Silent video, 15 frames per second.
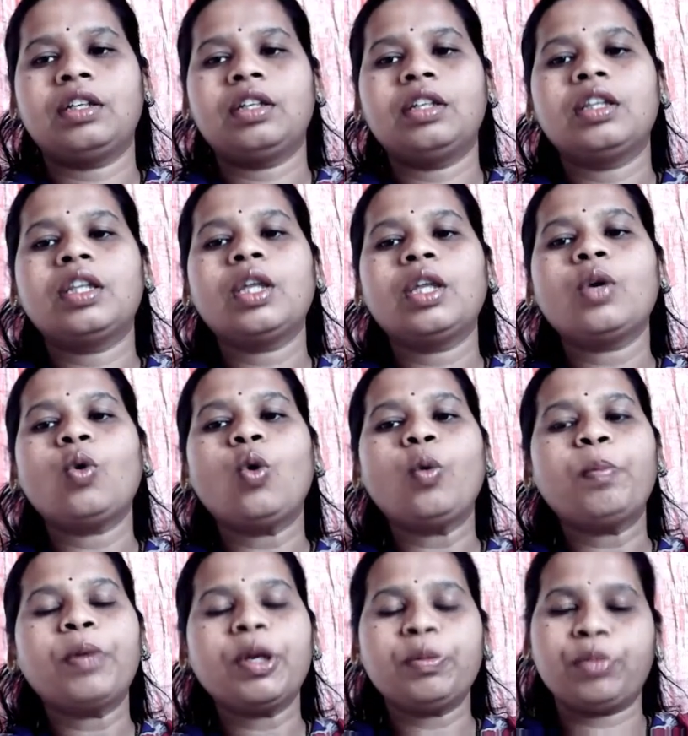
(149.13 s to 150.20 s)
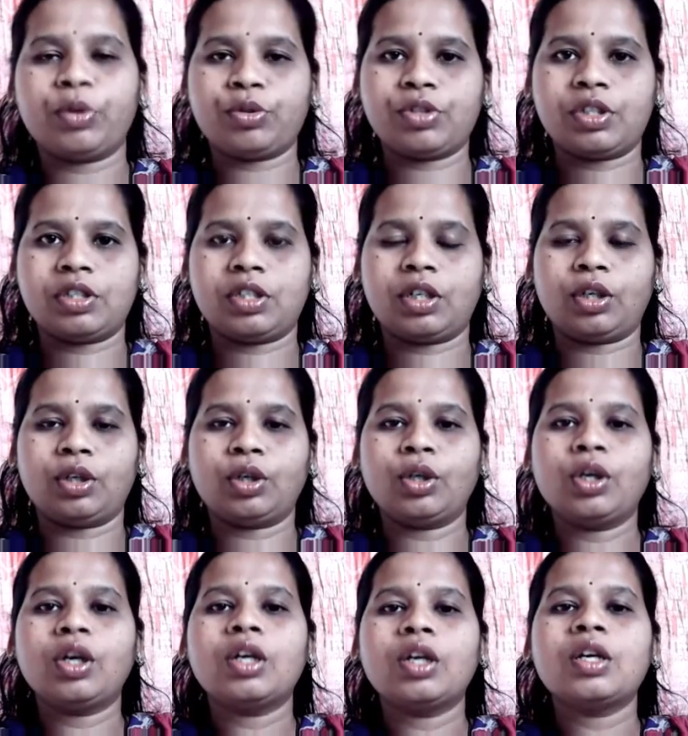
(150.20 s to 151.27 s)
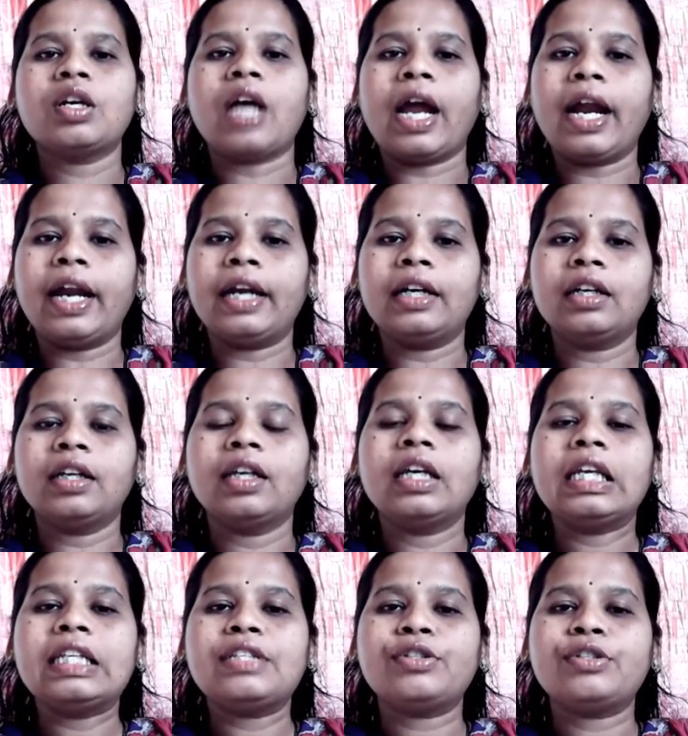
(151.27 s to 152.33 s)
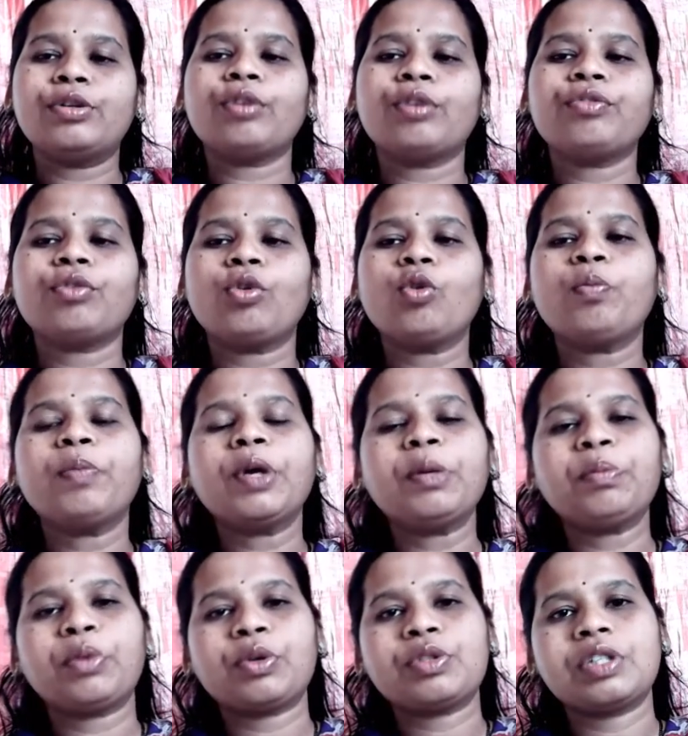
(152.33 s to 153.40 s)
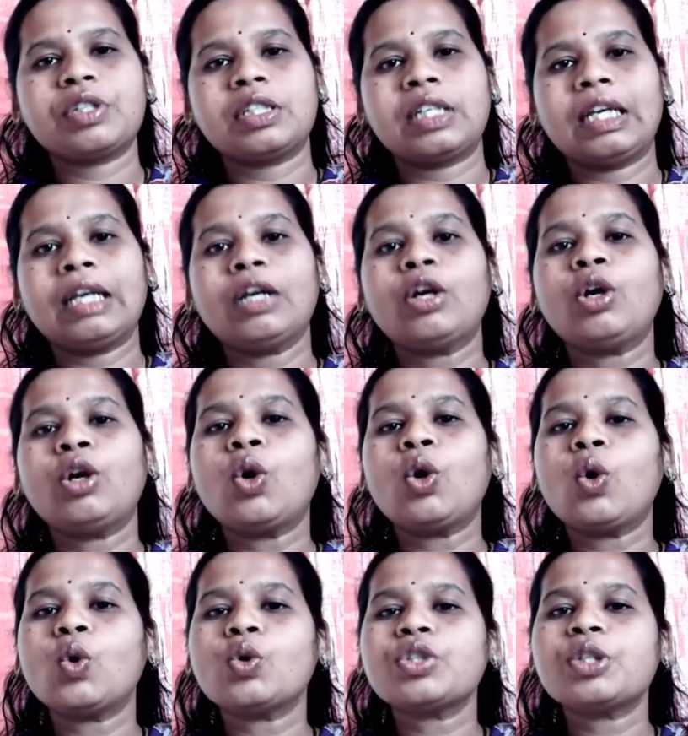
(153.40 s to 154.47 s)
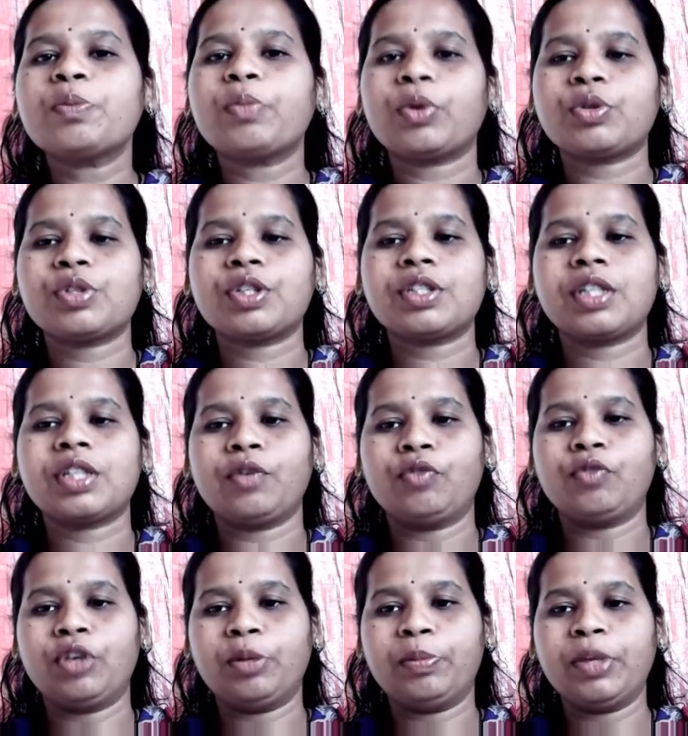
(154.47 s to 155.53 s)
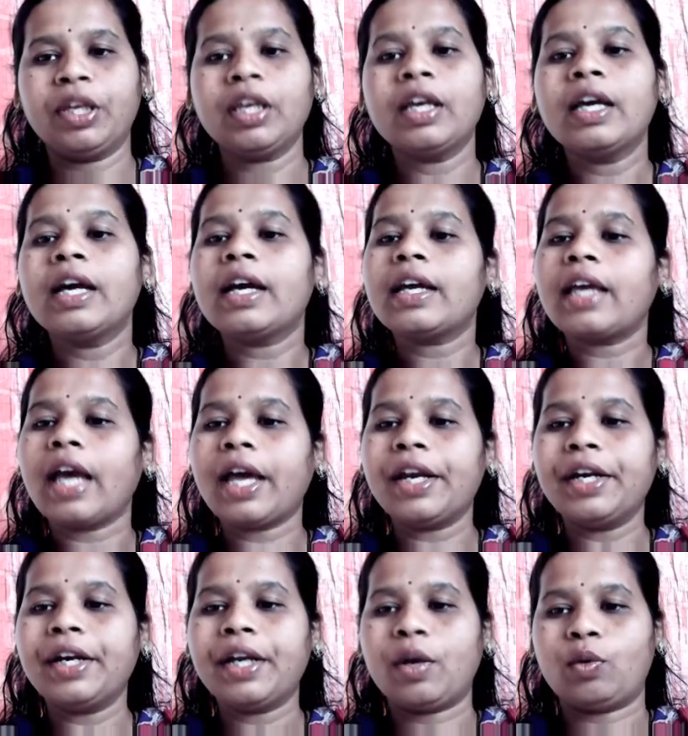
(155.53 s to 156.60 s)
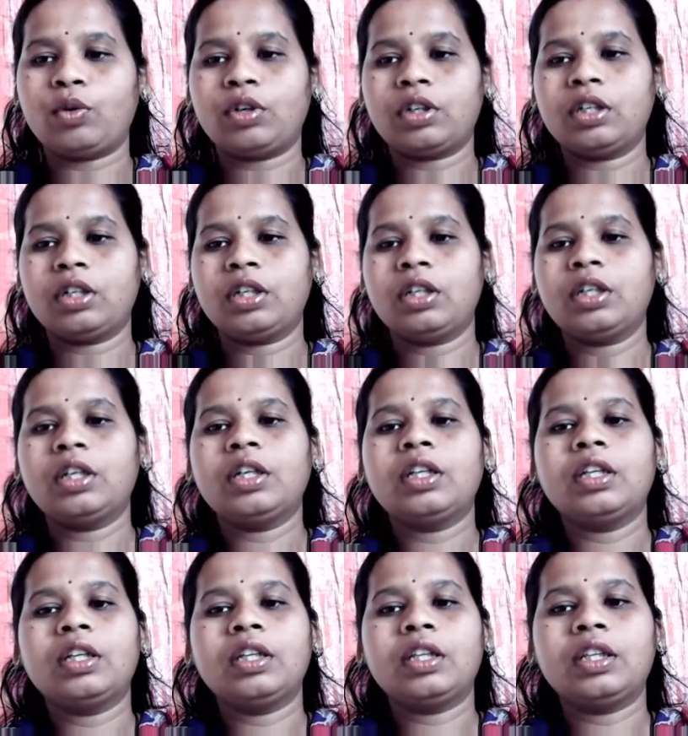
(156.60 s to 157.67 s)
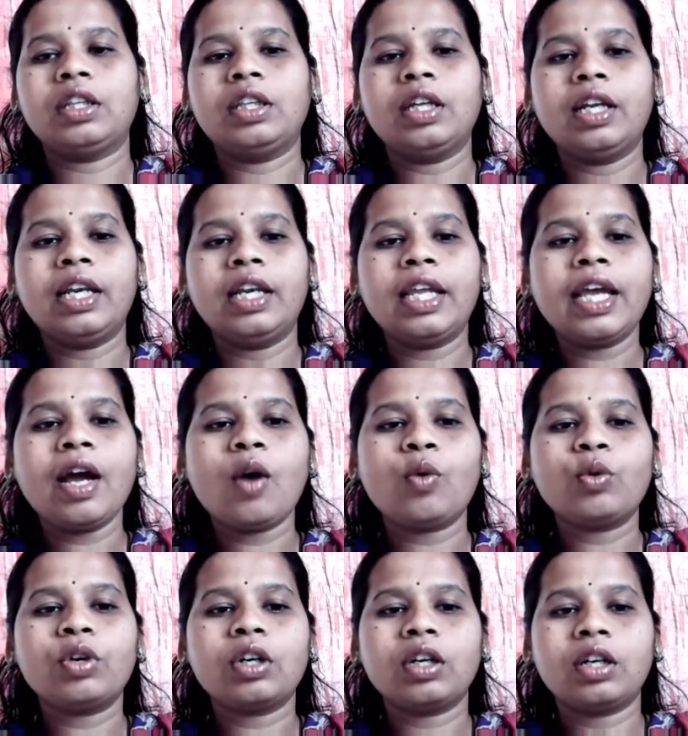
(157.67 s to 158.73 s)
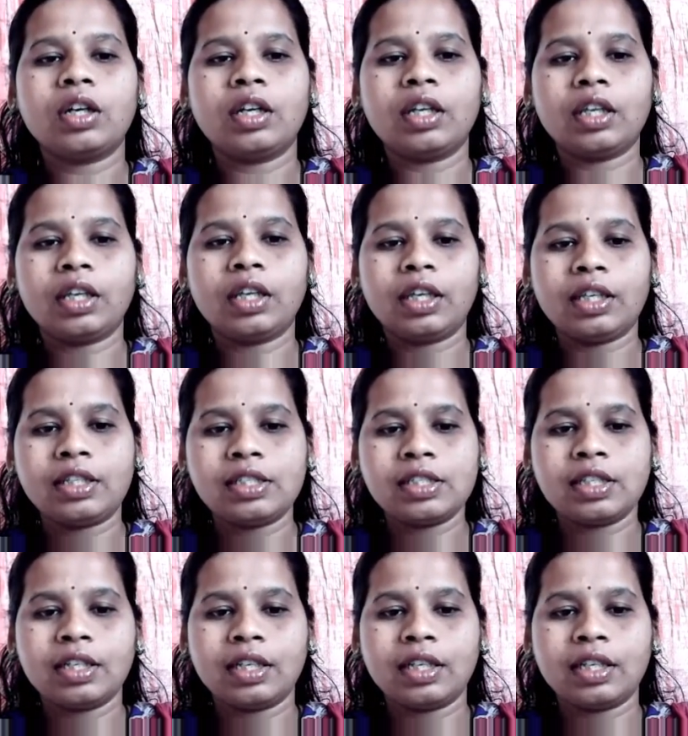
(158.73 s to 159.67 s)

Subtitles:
the open processing, and instead of open processing, closed processing will be carried out. The layout is